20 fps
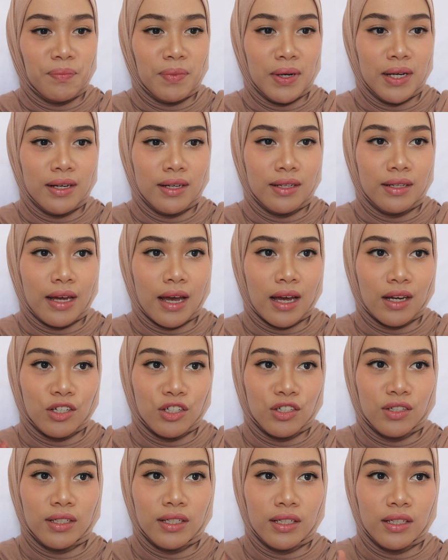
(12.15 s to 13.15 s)
but
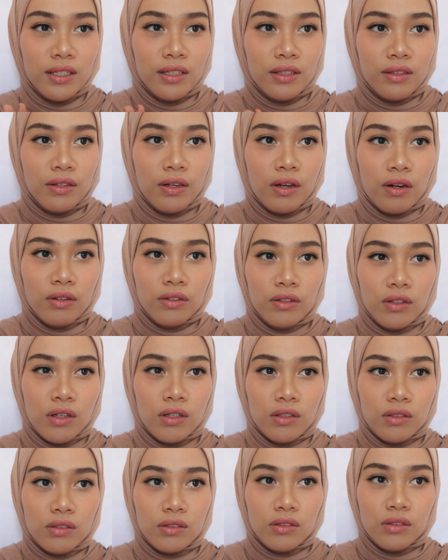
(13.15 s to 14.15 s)
actually they are
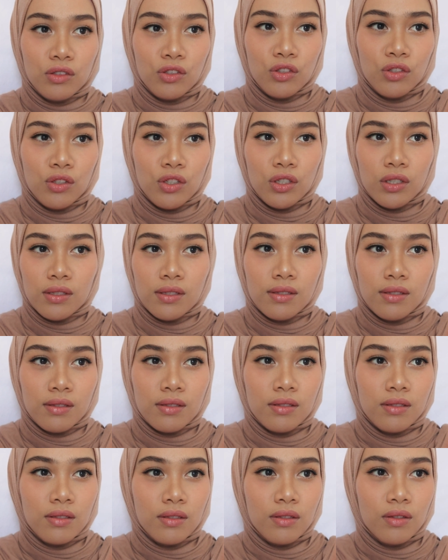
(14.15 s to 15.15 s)
not
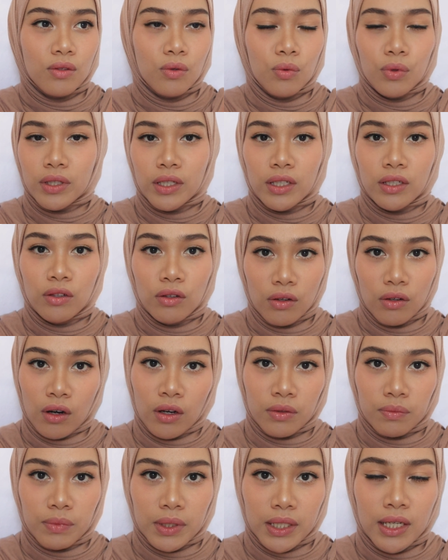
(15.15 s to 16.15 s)
just working good
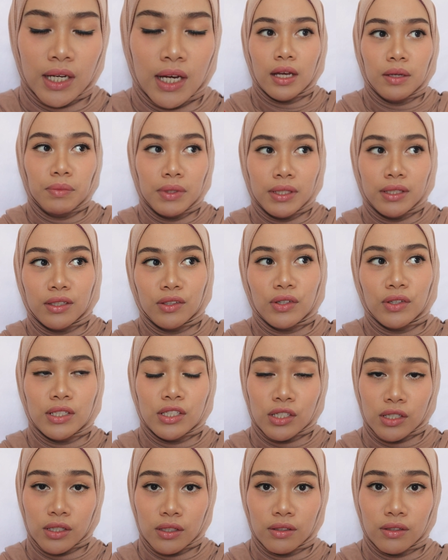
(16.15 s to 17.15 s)
on me. I mean, the
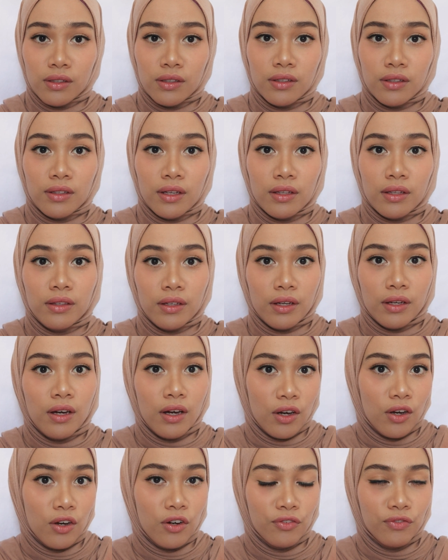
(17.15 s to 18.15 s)
criteria that they
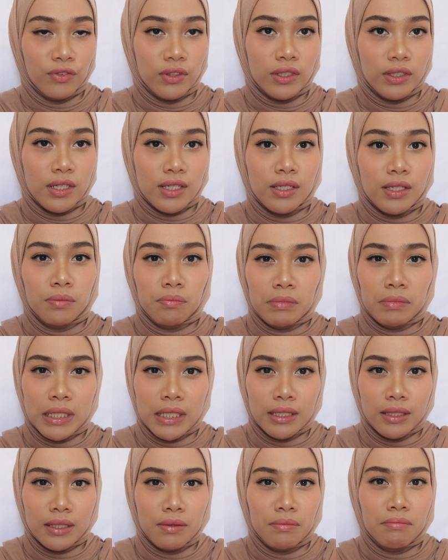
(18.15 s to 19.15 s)
have doesn't
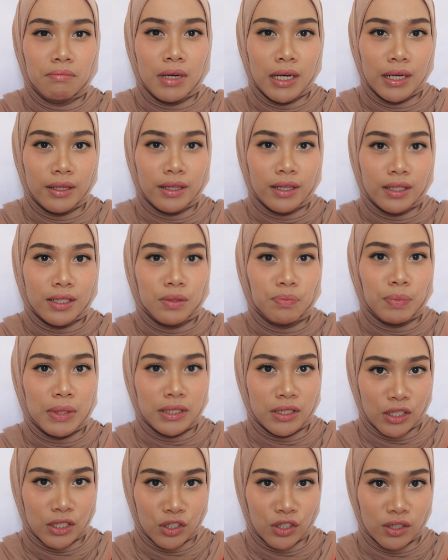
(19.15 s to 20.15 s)
meet my
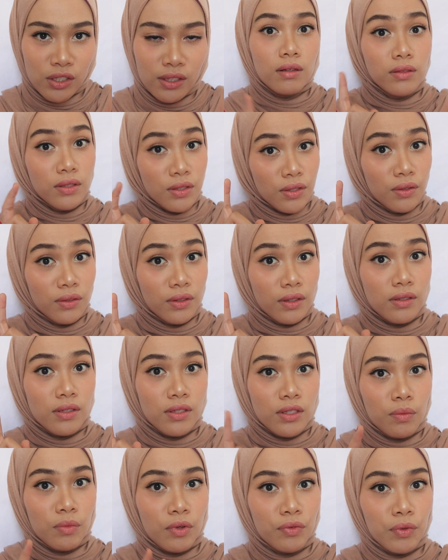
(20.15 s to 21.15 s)
expectation. Also, there are
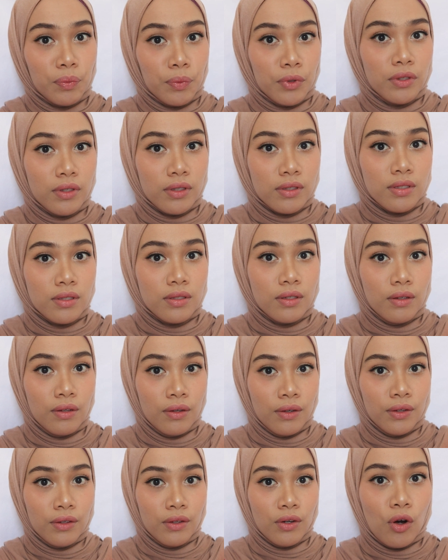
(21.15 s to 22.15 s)
some of the products
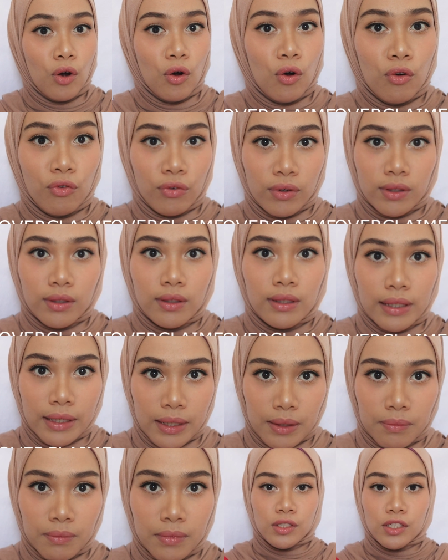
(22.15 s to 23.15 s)
are
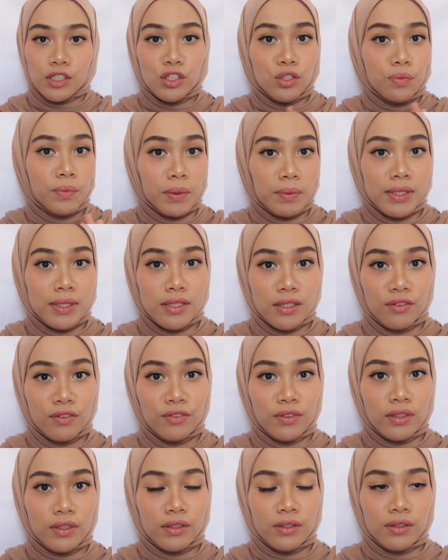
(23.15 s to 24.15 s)
overclaimed. Just to make myself
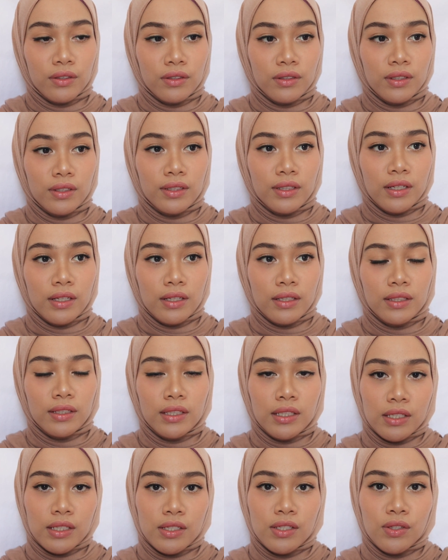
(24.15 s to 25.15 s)
clear that
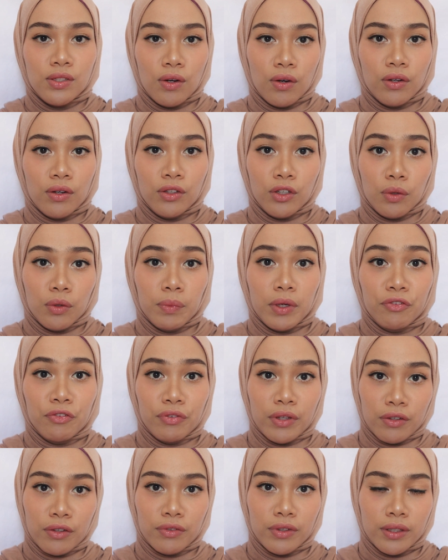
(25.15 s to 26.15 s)
these are not my
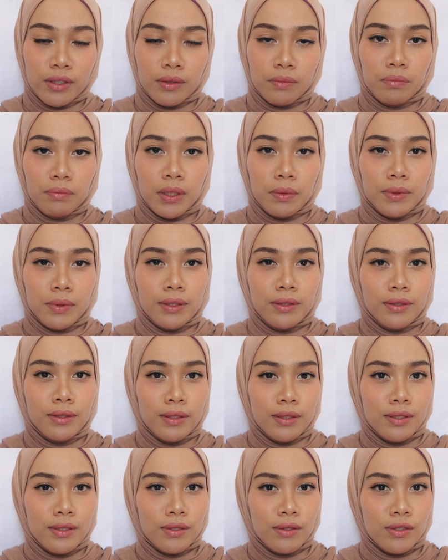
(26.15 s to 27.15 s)
favorite, maybe
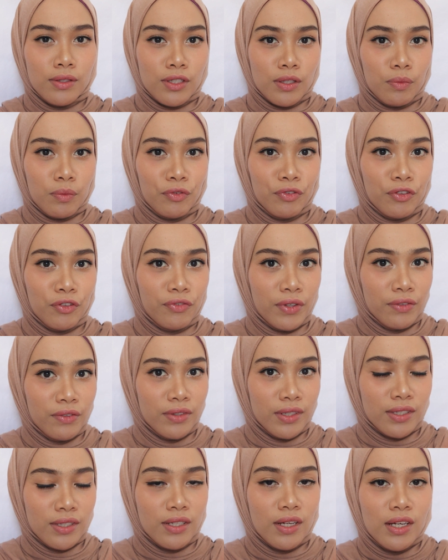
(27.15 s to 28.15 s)
these are some of your
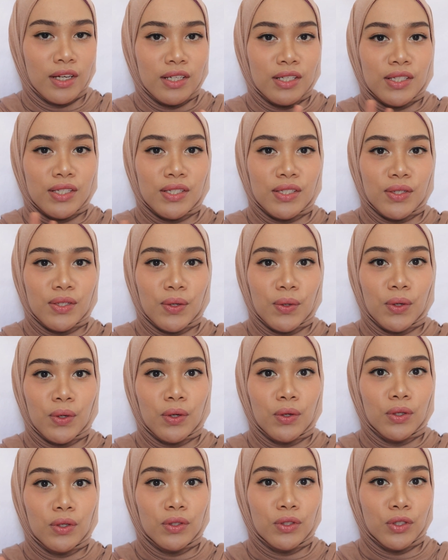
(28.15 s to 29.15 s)
favorites. So
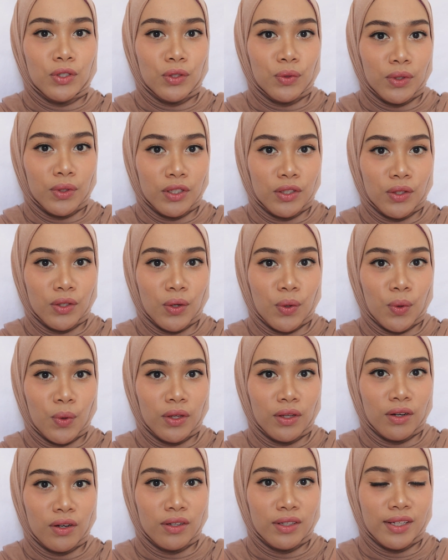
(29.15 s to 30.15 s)
do you want to know
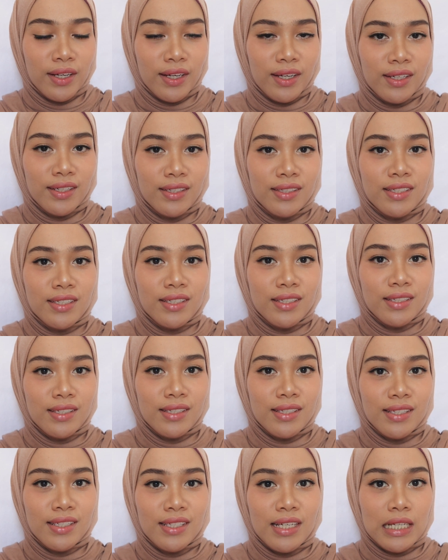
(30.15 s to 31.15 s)
what are they?
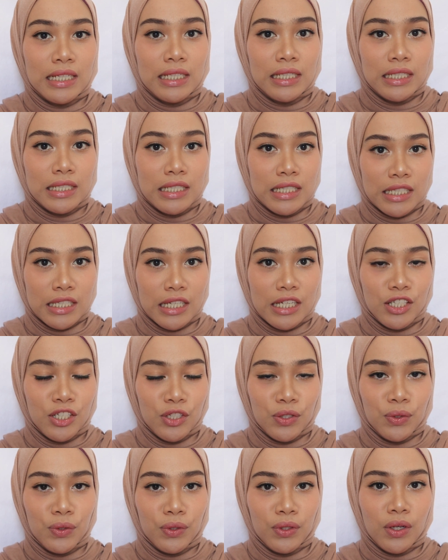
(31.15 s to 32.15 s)
Just stay
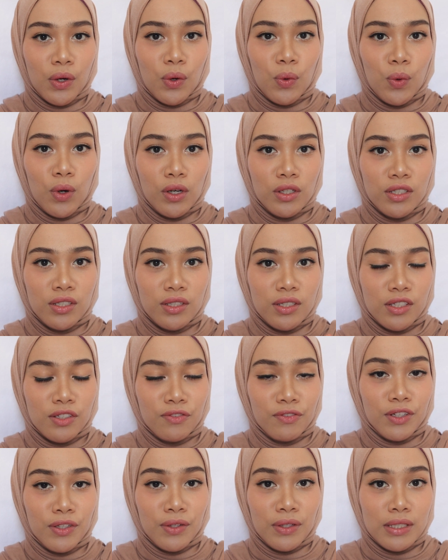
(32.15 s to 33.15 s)
tuned, watch this
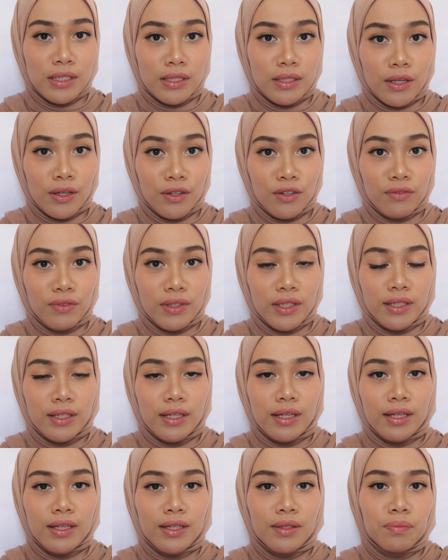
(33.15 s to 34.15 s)
video until the end of it,
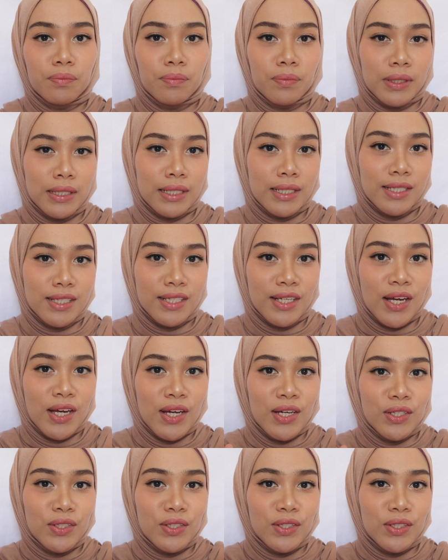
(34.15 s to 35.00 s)
and please